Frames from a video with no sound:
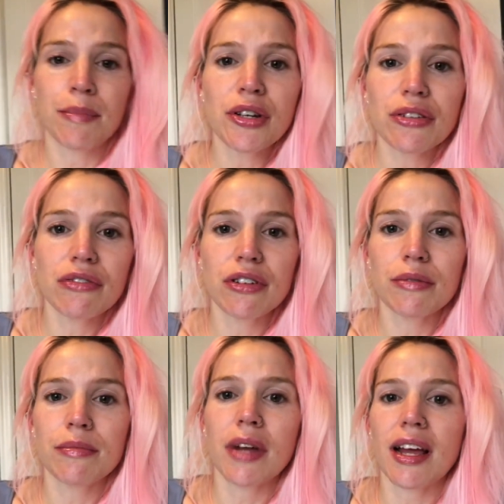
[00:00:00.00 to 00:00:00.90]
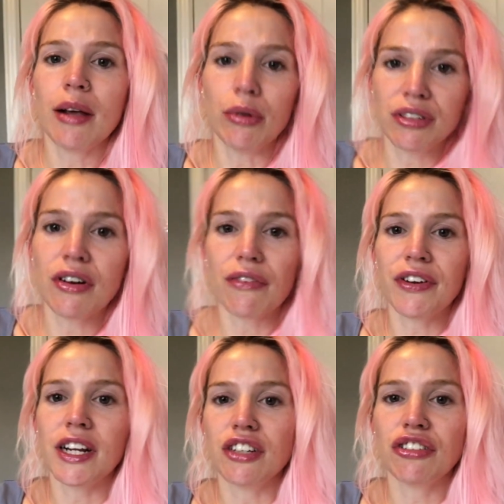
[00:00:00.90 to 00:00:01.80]
the beauty room, it was not
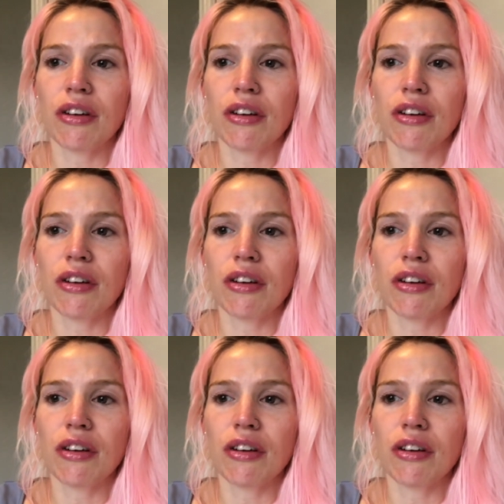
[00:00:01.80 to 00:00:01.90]
finished.